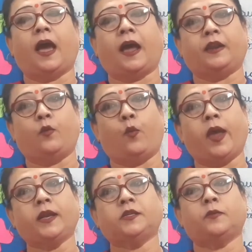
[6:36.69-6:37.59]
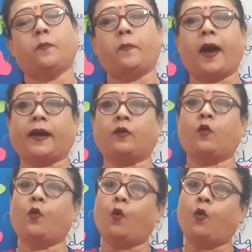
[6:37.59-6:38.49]
and went back
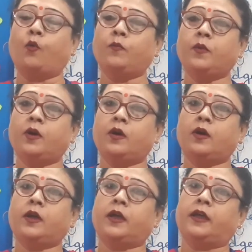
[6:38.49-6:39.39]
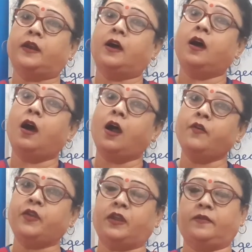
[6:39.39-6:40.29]
home in a
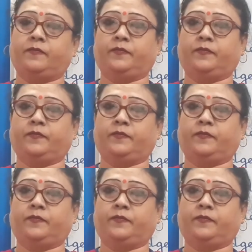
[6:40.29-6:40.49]
hurry.